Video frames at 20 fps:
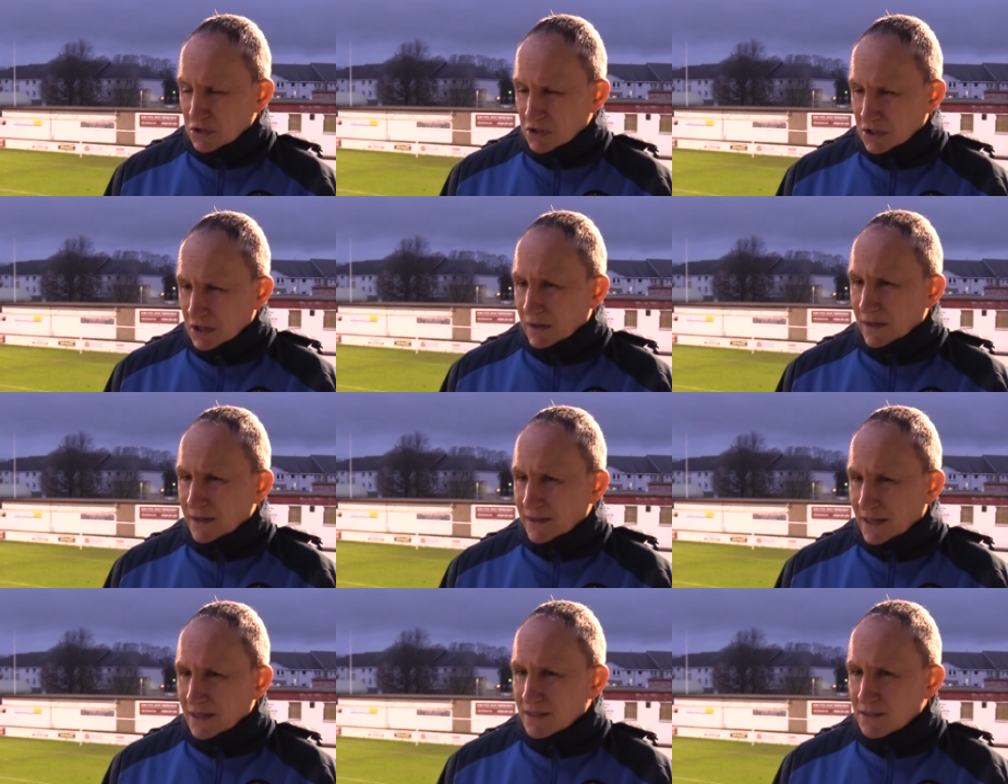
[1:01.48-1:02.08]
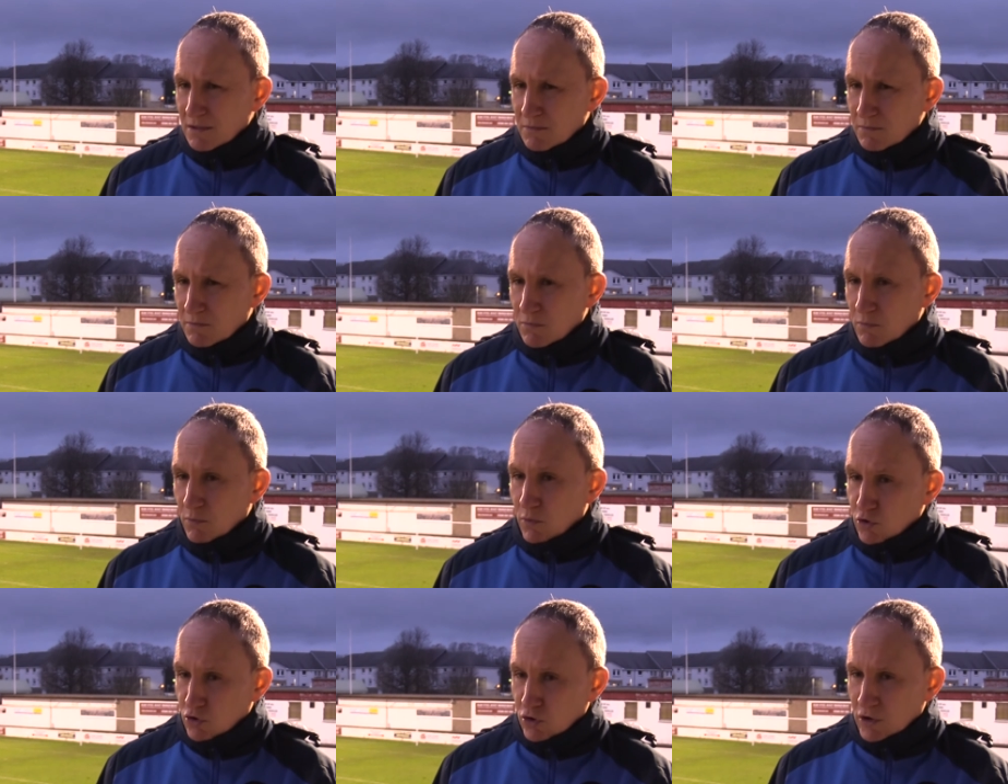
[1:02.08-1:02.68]
still on this.
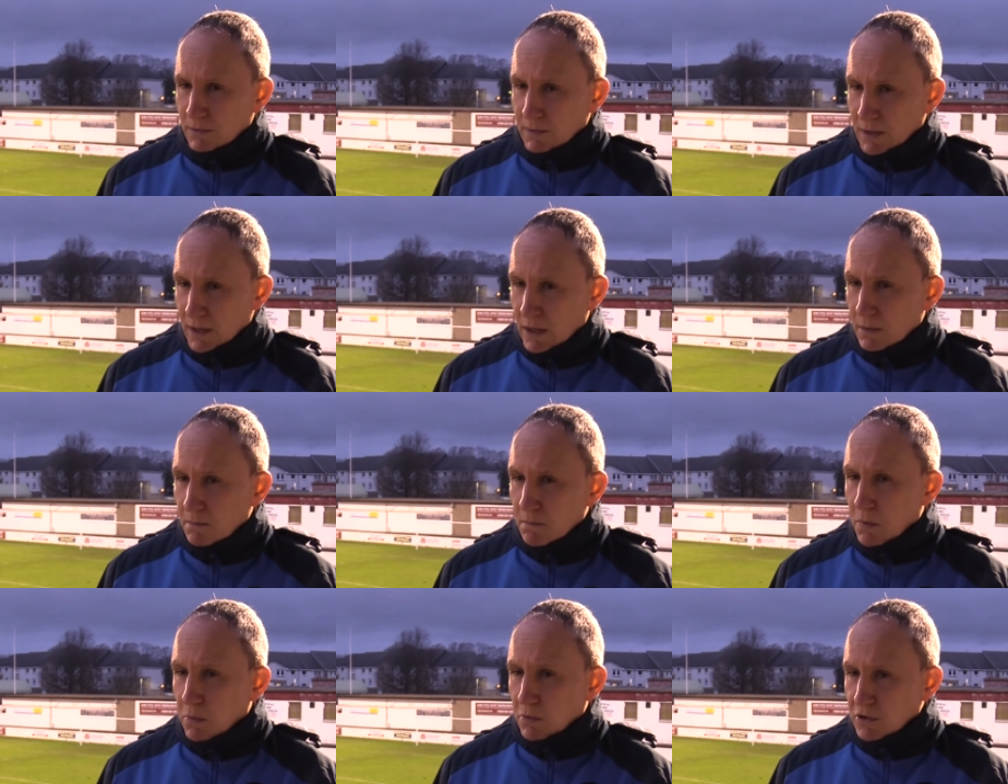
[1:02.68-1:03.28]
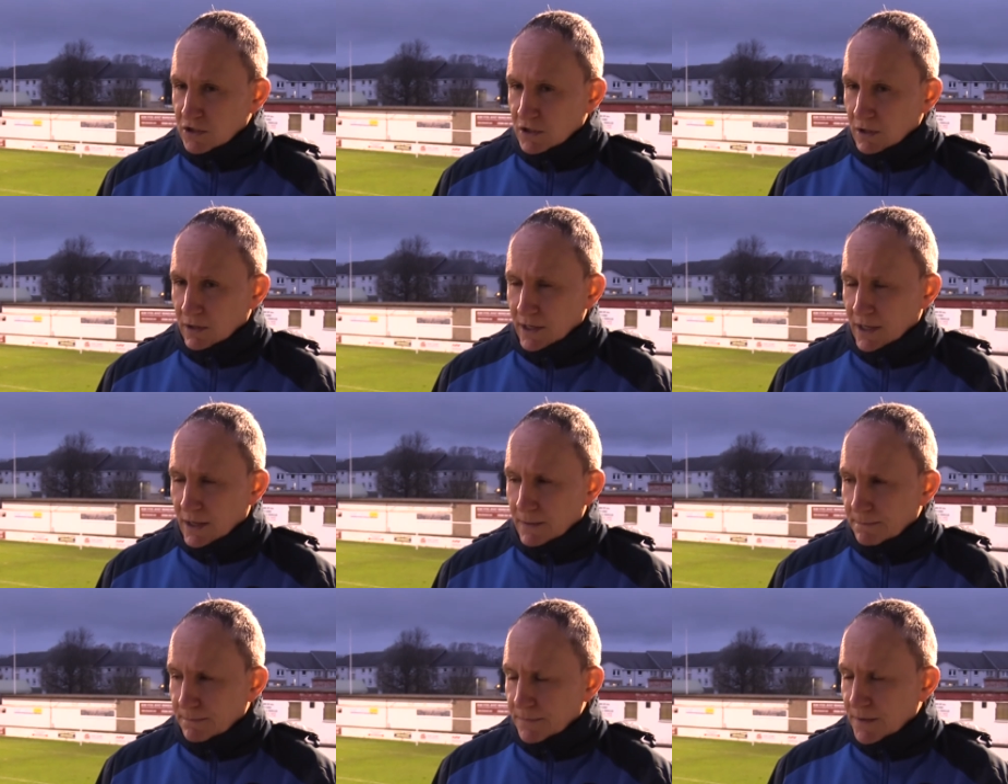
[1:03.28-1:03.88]
We shouldn't be, but we're still
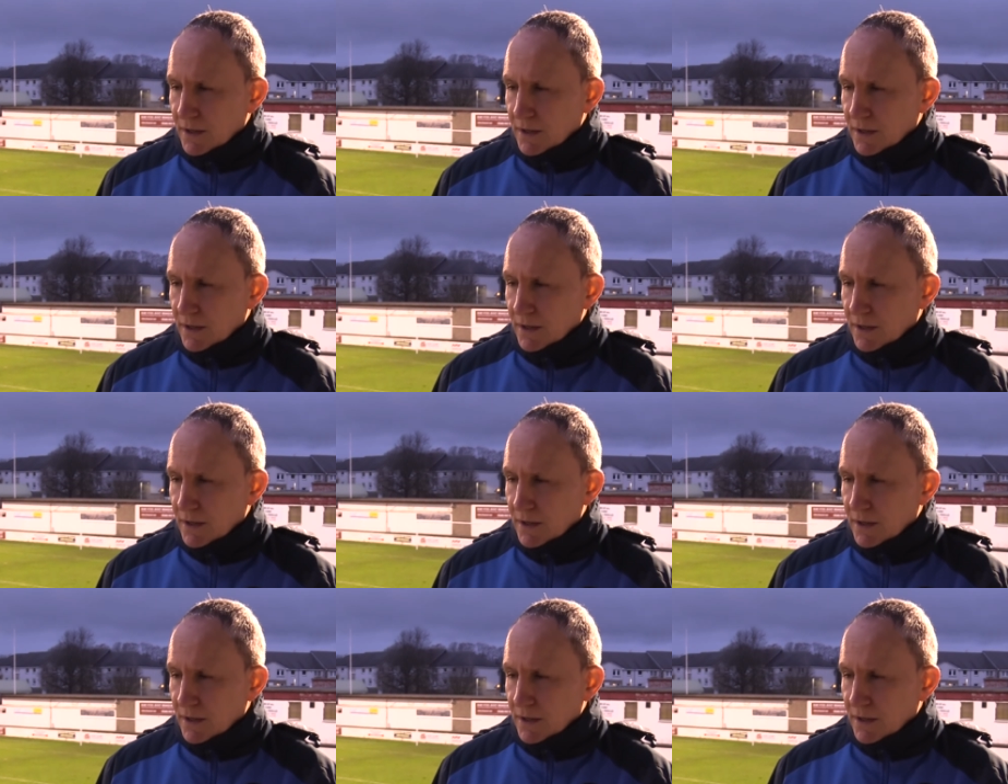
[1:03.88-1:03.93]
on it.